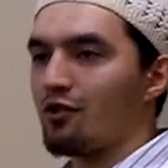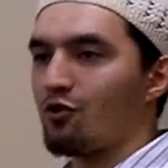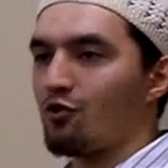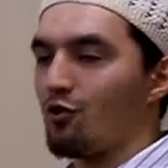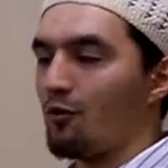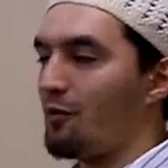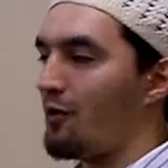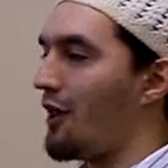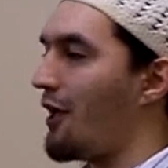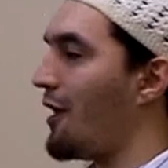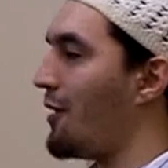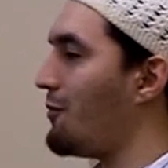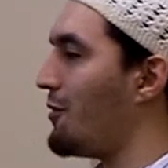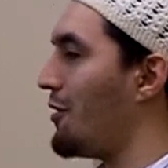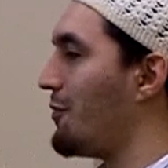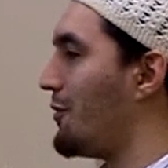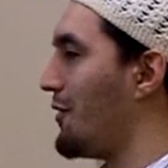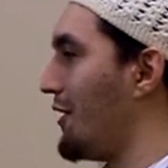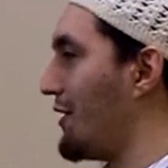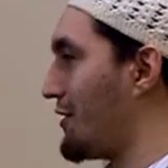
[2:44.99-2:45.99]
to blame
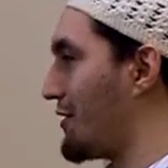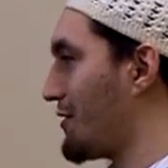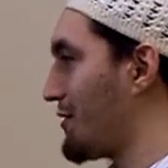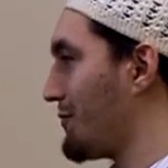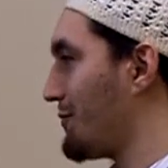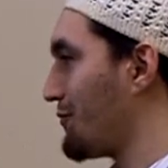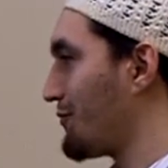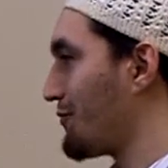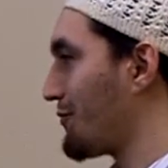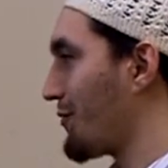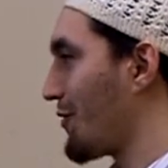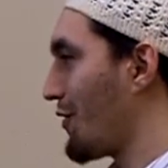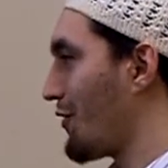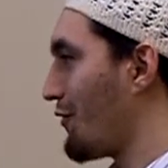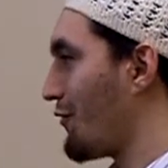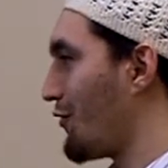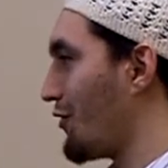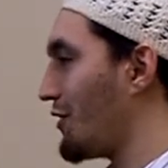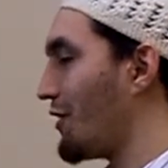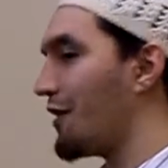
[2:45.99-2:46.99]
Iblis
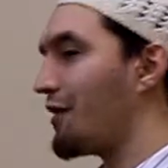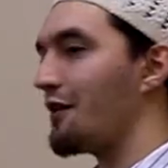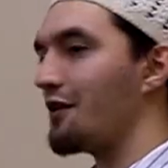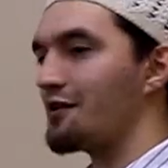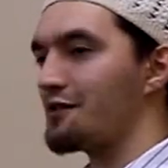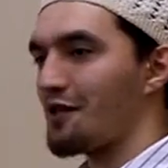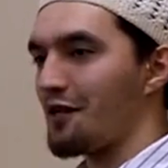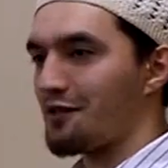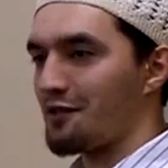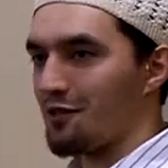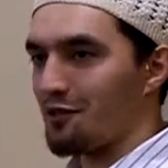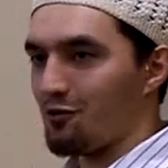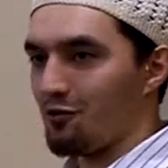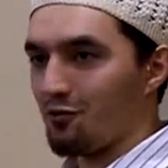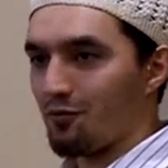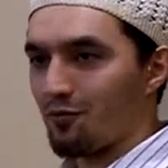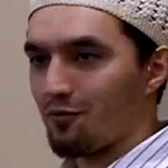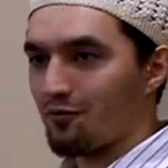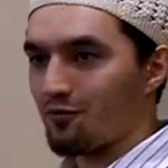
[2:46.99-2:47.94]
for the things that they do.